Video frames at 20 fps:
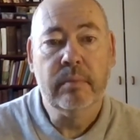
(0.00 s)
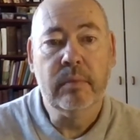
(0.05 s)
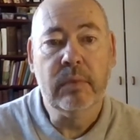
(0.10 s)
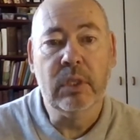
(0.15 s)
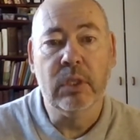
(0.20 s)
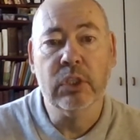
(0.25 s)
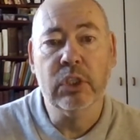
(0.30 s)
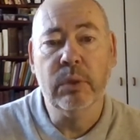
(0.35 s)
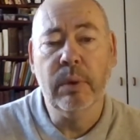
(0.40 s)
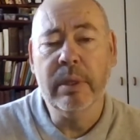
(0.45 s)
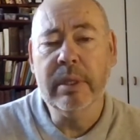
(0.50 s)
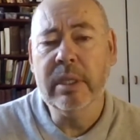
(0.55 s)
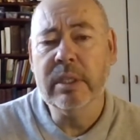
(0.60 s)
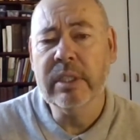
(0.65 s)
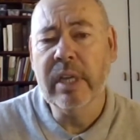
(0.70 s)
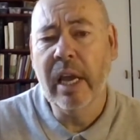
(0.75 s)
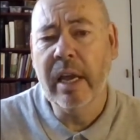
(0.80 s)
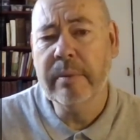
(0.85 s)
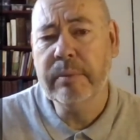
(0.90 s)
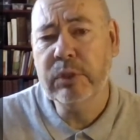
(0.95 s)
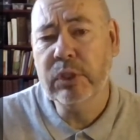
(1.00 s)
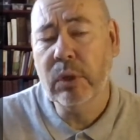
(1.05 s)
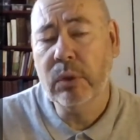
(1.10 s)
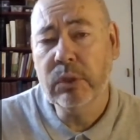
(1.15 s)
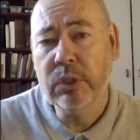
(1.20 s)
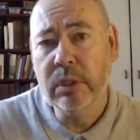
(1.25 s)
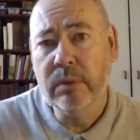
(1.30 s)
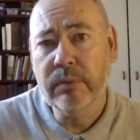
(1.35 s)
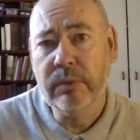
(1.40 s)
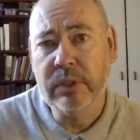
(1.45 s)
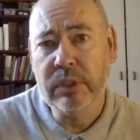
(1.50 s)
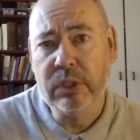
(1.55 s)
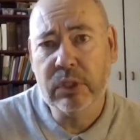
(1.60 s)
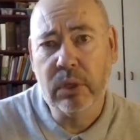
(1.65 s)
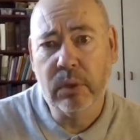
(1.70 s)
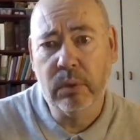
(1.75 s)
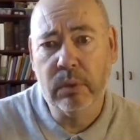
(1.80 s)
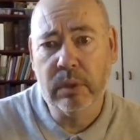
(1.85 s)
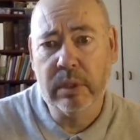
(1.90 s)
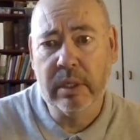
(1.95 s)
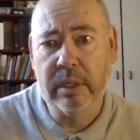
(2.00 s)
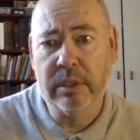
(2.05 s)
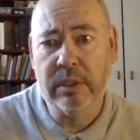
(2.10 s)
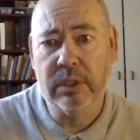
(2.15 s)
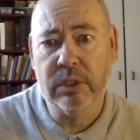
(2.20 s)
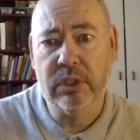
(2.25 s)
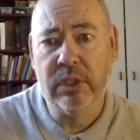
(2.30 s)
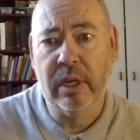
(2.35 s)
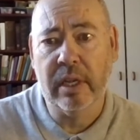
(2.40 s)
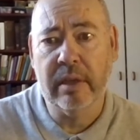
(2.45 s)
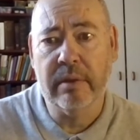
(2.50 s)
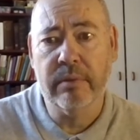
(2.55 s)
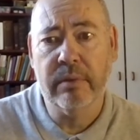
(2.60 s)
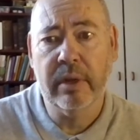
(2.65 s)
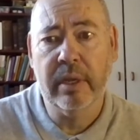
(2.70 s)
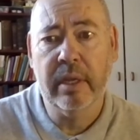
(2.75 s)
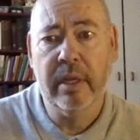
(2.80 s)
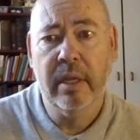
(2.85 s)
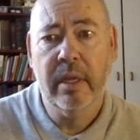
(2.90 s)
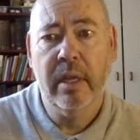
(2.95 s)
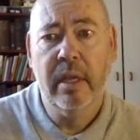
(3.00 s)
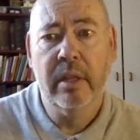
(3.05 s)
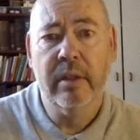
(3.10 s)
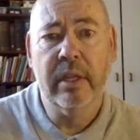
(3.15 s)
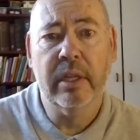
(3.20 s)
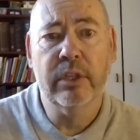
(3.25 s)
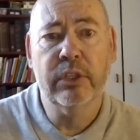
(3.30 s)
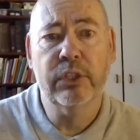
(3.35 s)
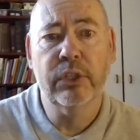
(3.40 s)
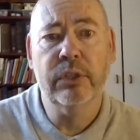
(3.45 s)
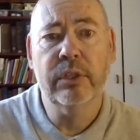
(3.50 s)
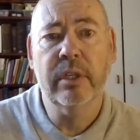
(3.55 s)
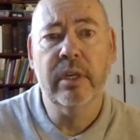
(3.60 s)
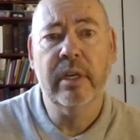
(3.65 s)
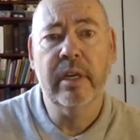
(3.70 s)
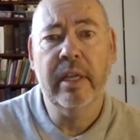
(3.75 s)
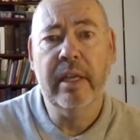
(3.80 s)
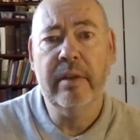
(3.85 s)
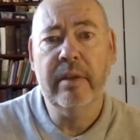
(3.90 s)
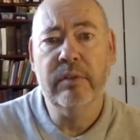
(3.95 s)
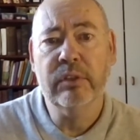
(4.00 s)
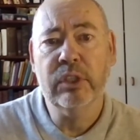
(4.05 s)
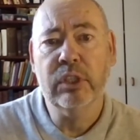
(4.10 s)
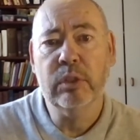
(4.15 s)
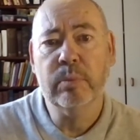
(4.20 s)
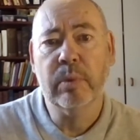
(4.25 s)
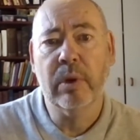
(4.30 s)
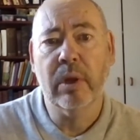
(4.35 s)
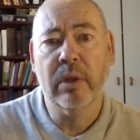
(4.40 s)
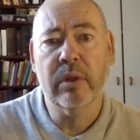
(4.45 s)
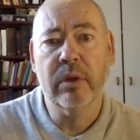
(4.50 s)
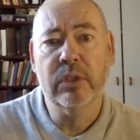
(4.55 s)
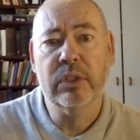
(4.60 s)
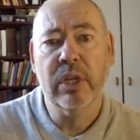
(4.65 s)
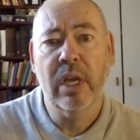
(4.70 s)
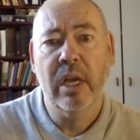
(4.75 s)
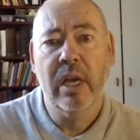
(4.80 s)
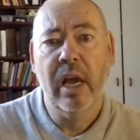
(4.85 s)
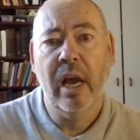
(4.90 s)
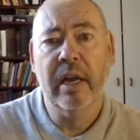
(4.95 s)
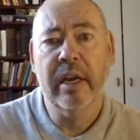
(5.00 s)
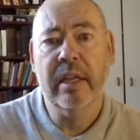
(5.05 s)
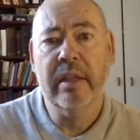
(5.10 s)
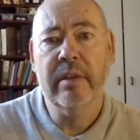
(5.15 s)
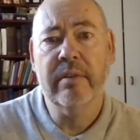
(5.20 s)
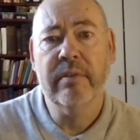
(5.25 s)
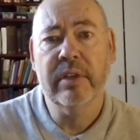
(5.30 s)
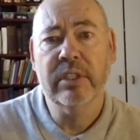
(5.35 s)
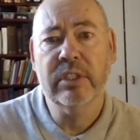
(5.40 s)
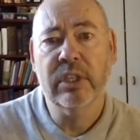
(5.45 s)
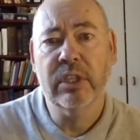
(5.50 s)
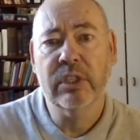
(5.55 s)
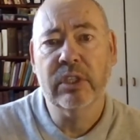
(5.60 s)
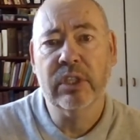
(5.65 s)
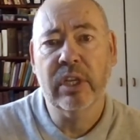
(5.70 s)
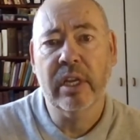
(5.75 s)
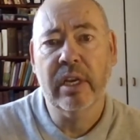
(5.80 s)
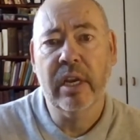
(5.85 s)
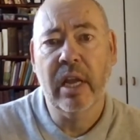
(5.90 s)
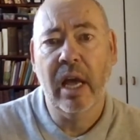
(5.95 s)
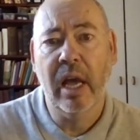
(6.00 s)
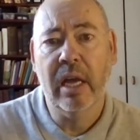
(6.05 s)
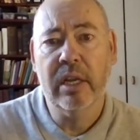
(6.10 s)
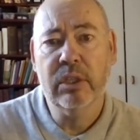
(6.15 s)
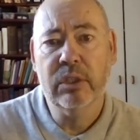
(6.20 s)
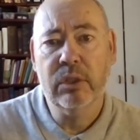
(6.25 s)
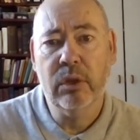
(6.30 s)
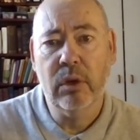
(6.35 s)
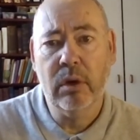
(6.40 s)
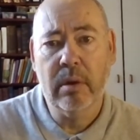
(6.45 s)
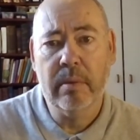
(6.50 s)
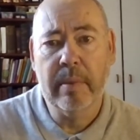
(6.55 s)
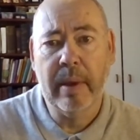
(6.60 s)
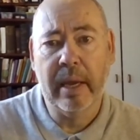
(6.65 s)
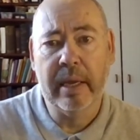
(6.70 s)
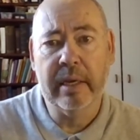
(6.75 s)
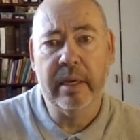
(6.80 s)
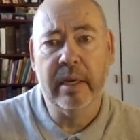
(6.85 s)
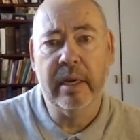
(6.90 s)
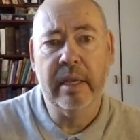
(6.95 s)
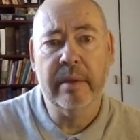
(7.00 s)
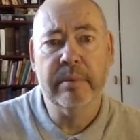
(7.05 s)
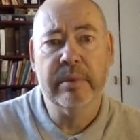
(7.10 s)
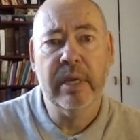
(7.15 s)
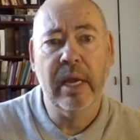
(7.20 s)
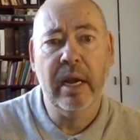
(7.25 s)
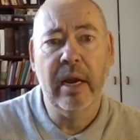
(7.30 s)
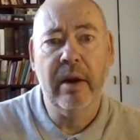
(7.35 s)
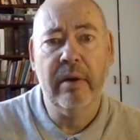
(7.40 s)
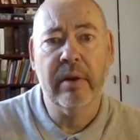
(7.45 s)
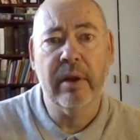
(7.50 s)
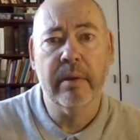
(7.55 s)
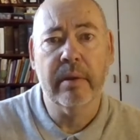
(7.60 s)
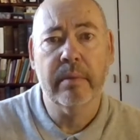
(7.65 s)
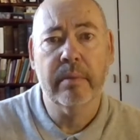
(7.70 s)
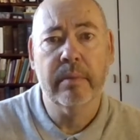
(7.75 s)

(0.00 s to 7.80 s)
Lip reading: So at the time Joseph is sold into slavery, then Judah leaves his brothers and he visits an Adullamite named Hara.